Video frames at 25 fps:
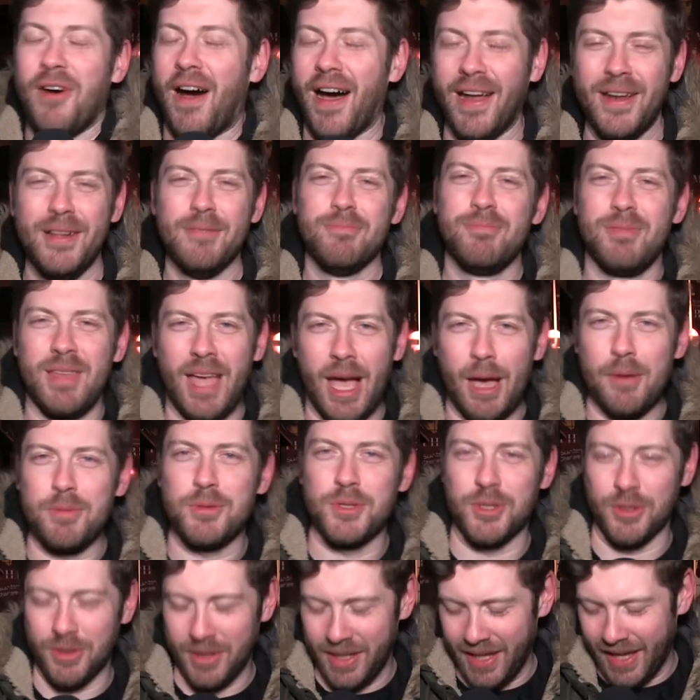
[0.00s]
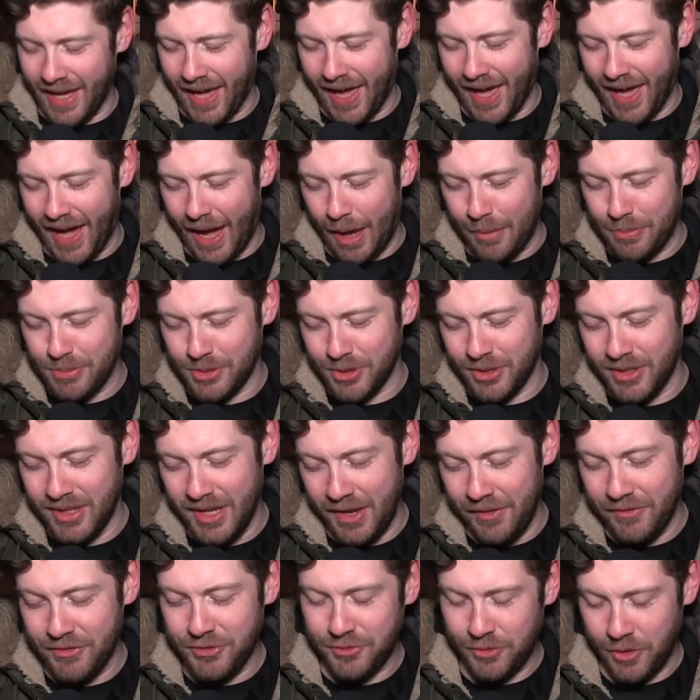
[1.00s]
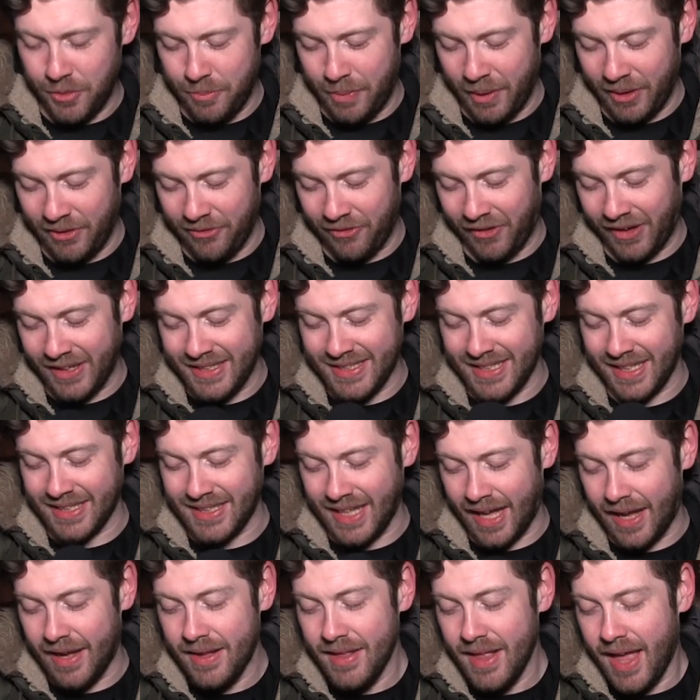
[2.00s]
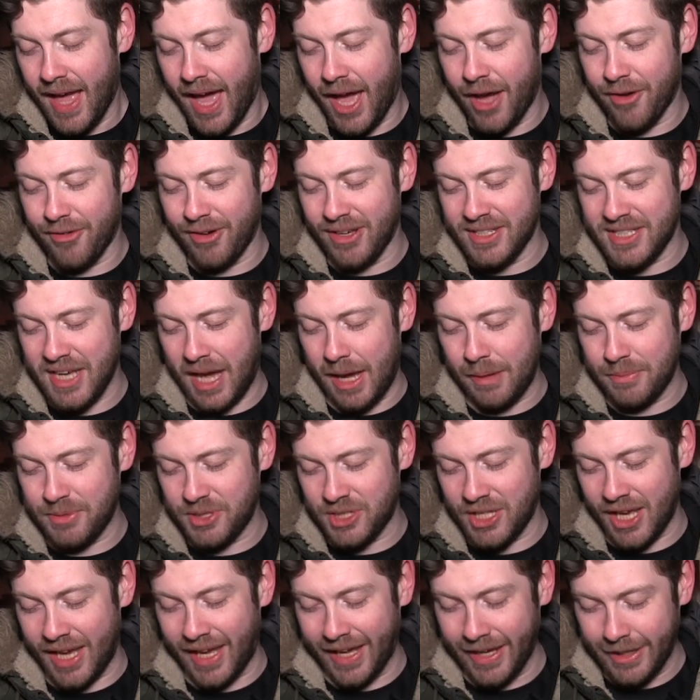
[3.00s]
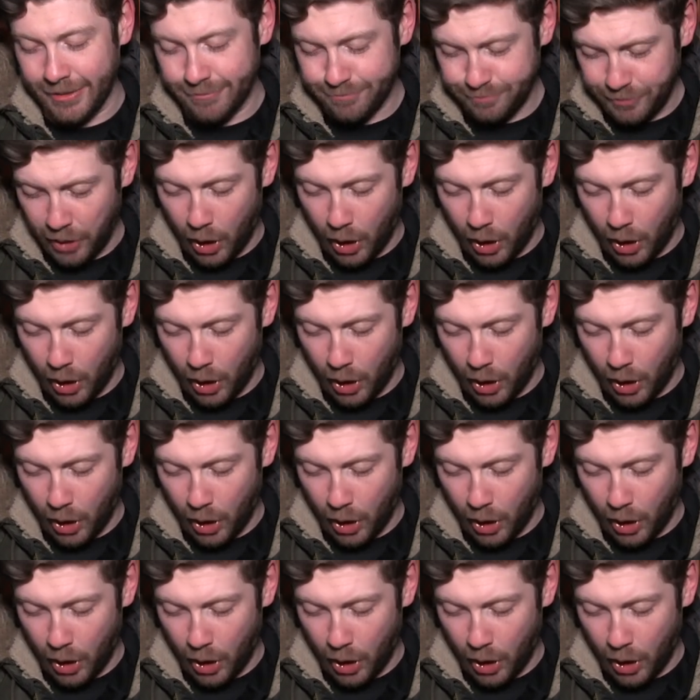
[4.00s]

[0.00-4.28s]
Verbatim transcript: fine. He absolutely, uh, absolutely lives for a big fight like that. Uh, Rizab Singh.